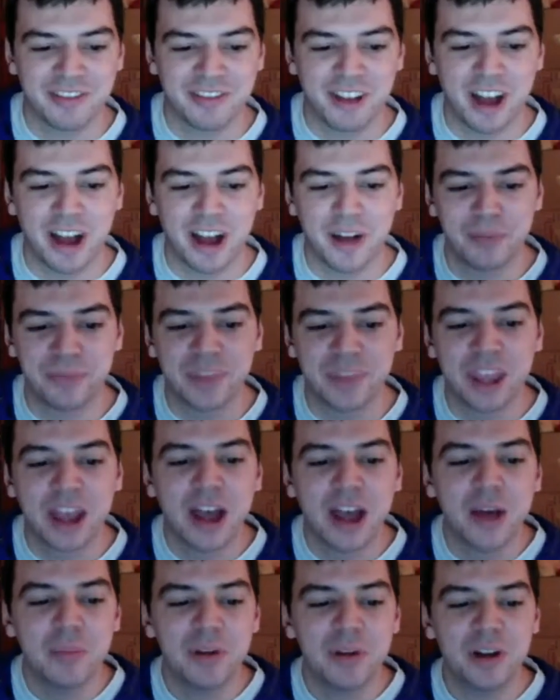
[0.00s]

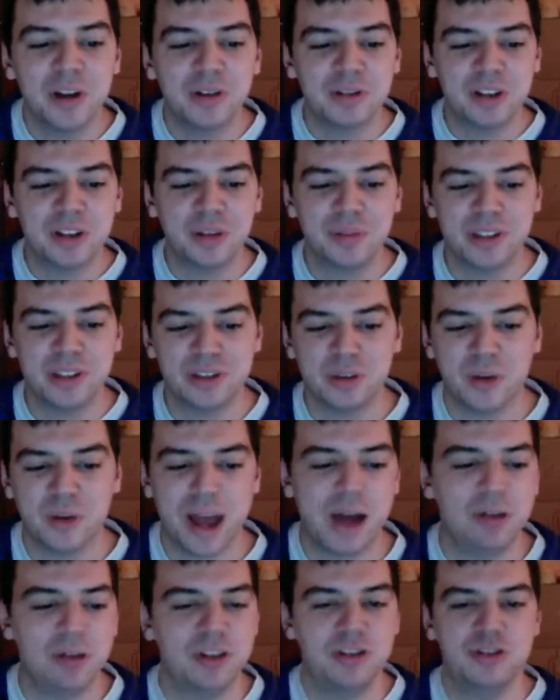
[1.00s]
But no, tell me. So,
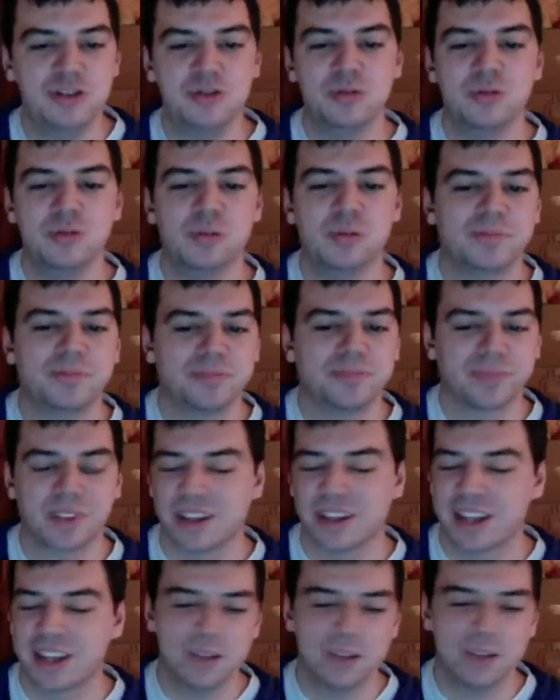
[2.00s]
how did you?
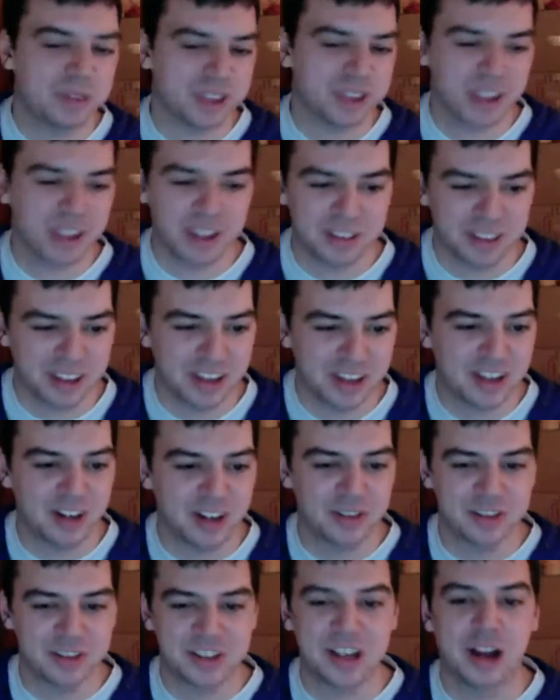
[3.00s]
Again, with the
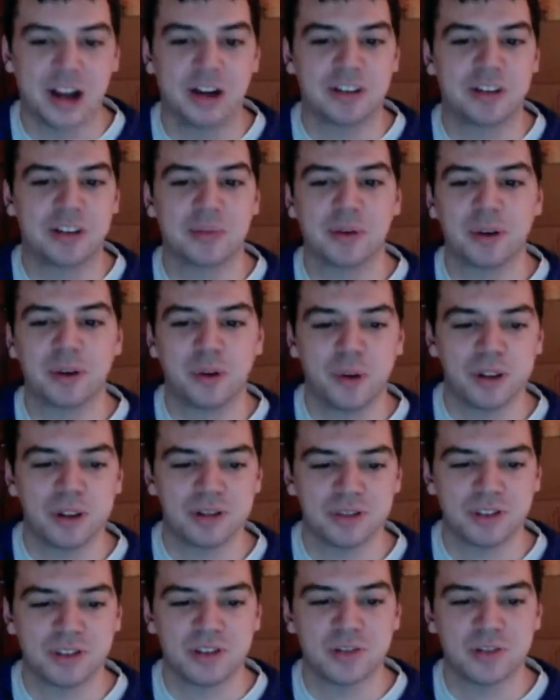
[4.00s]
stereotypical
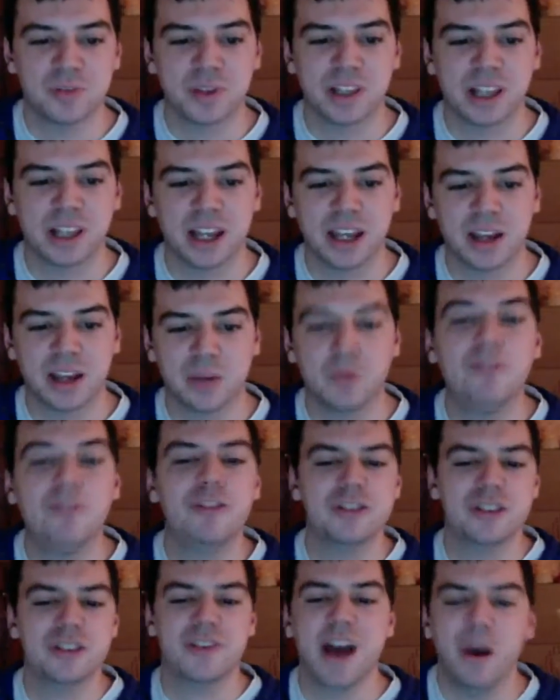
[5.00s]
questions, but like, well,
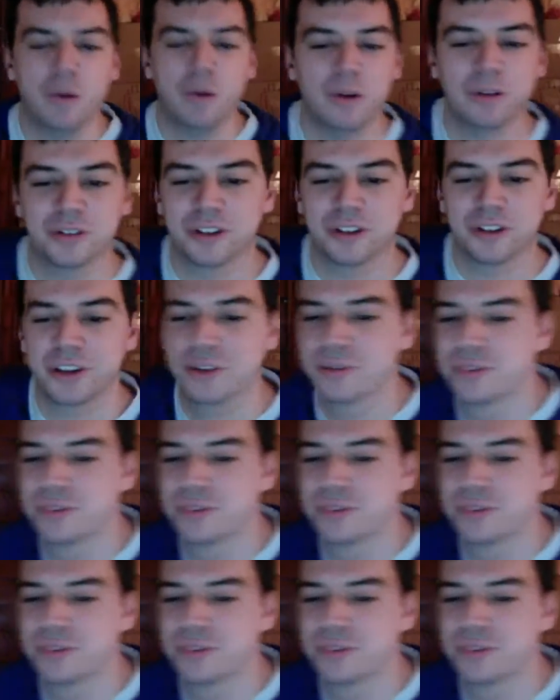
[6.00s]
first off, how old are you?